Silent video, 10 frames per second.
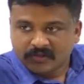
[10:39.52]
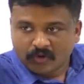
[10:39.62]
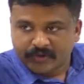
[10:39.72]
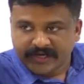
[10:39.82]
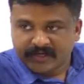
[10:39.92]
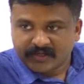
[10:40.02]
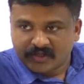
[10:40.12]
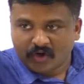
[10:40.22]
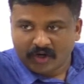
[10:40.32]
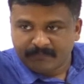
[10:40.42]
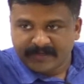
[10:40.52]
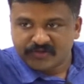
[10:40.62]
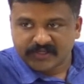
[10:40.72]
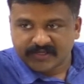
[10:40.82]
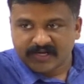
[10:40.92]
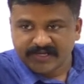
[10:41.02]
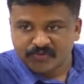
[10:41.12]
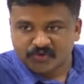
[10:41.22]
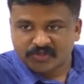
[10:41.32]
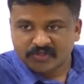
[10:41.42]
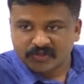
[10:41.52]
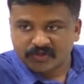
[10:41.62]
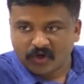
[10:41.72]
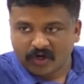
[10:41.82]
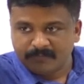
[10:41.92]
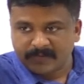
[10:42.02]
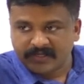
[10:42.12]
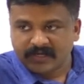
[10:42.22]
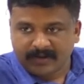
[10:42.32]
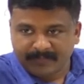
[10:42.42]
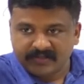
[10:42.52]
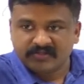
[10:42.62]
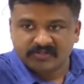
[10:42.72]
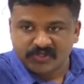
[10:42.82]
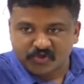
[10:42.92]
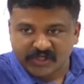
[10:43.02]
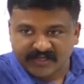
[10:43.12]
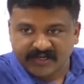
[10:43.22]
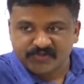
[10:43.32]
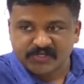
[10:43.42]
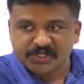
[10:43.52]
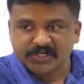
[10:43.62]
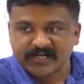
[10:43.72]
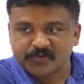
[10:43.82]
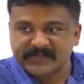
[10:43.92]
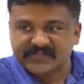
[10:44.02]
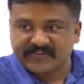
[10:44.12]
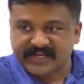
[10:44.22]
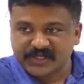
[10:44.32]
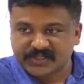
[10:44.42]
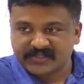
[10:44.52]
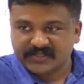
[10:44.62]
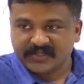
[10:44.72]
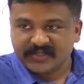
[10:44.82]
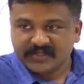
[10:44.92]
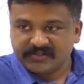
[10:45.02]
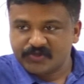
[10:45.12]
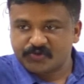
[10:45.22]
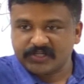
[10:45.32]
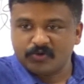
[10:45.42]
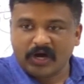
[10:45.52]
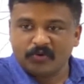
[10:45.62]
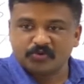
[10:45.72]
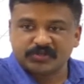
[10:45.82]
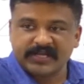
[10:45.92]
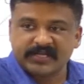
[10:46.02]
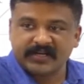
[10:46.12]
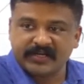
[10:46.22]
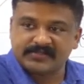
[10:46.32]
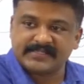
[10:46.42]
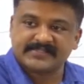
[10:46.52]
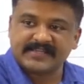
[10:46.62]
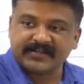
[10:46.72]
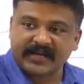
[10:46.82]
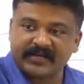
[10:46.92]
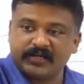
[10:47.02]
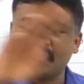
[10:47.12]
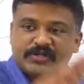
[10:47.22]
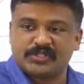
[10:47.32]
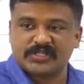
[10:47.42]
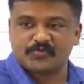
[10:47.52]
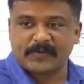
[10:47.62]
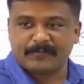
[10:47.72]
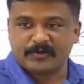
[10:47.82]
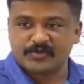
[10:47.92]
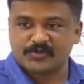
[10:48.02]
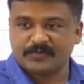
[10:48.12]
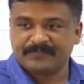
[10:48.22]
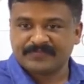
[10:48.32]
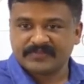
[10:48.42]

Okay, don't be generalized. Don't be, I mean, this generalization and specification, this thing you have to take care in C SAT and in your G S paper also.